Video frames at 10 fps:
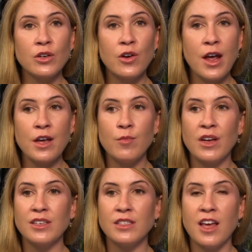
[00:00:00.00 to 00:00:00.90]
are great
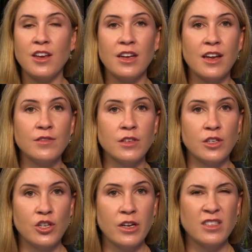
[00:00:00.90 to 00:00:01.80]
because then it gives us a
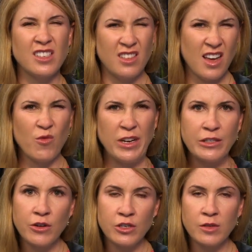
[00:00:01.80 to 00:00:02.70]
chance to like
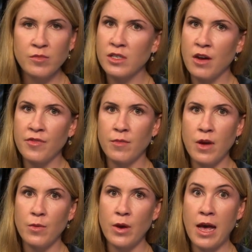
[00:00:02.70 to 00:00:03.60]
research some stuff that
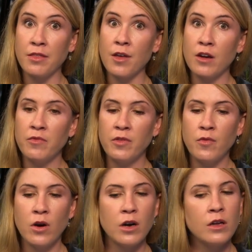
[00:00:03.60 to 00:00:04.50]
maybe we hadn't thought of
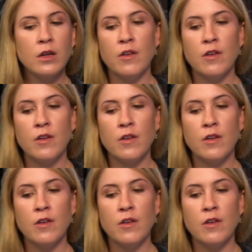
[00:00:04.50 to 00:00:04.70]
before.